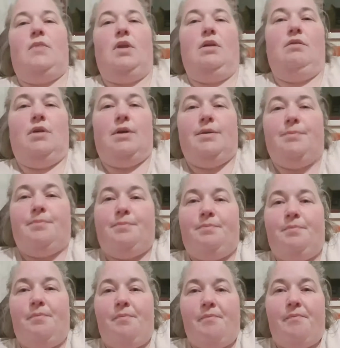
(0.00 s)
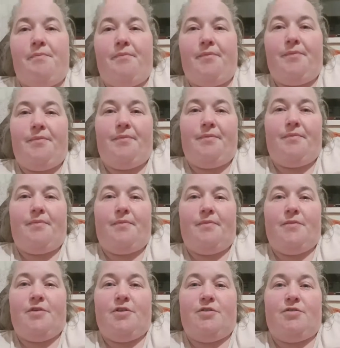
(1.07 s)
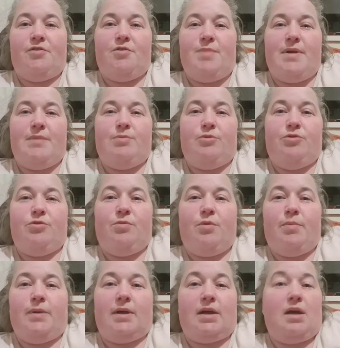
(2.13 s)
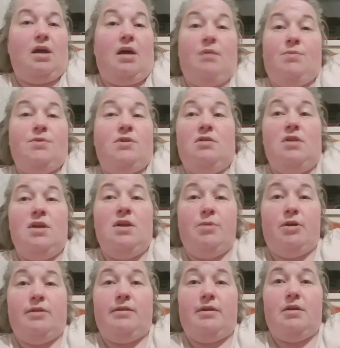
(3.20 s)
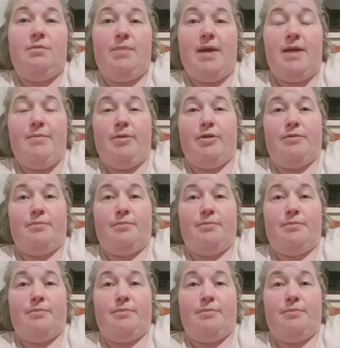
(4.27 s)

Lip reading: Right. You're from the People's Republic. Absolutely, Monty. I don't blame you.